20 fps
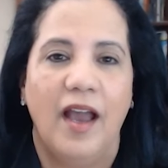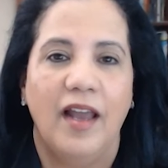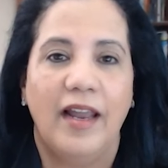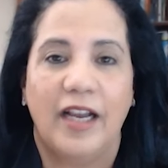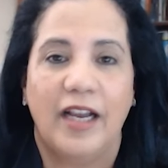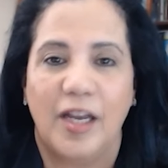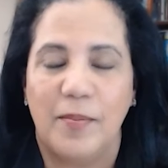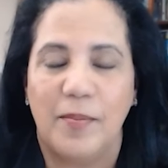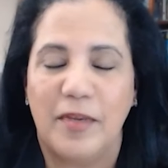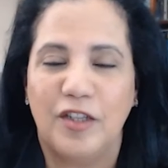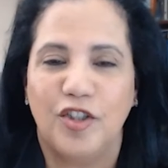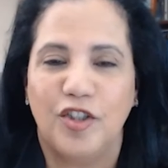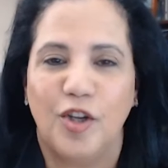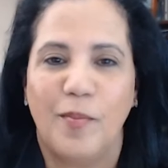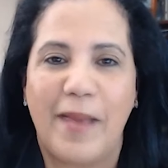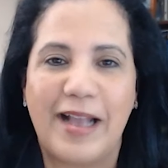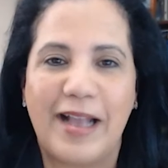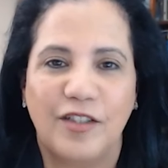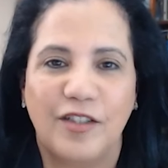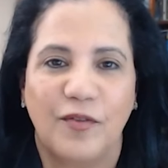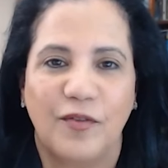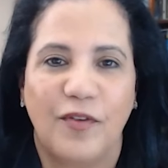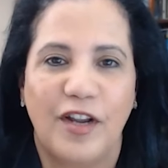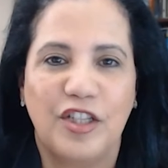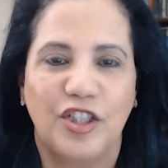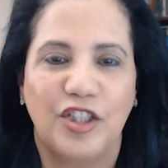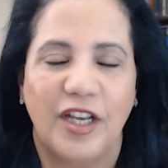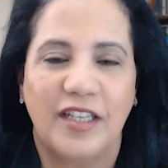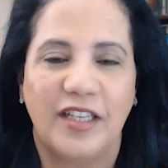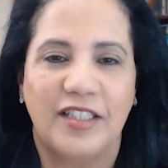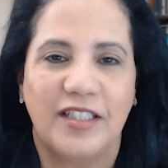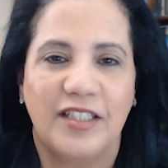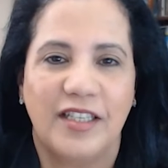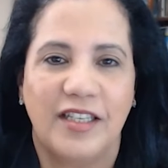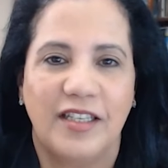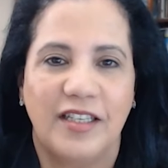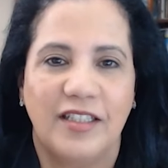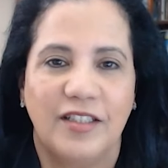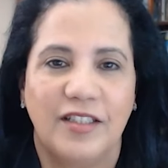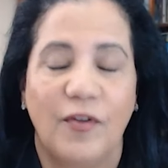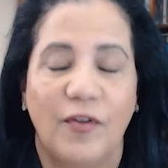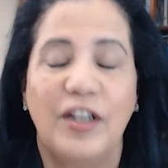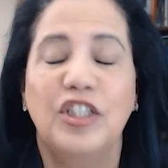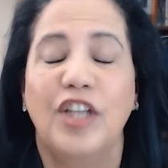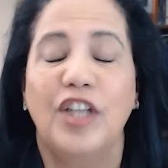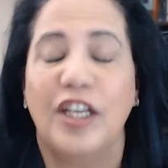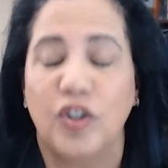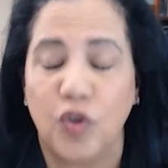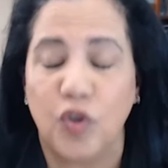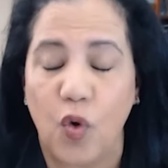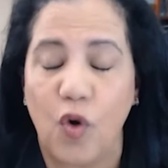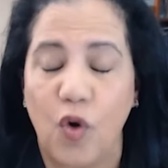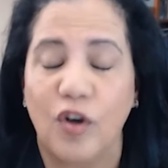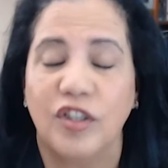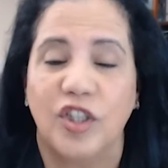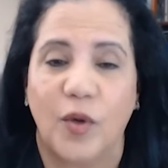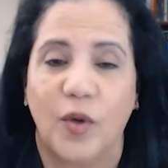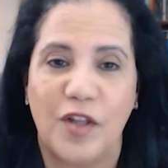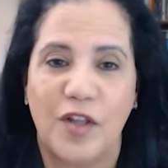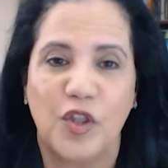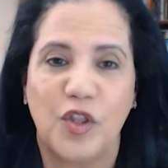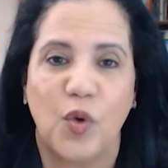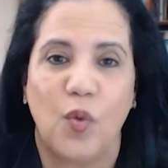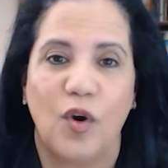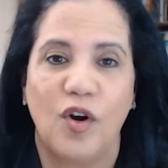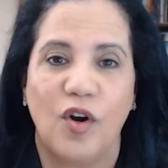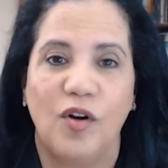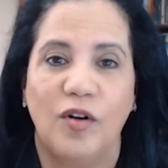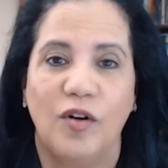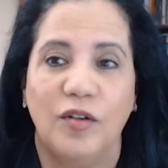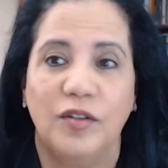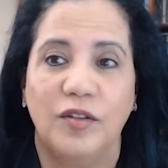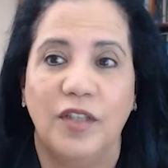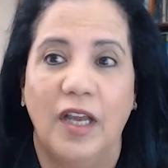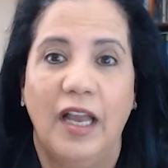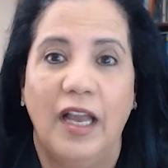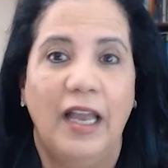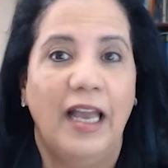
like i mentioned master franchisees franchisors around the world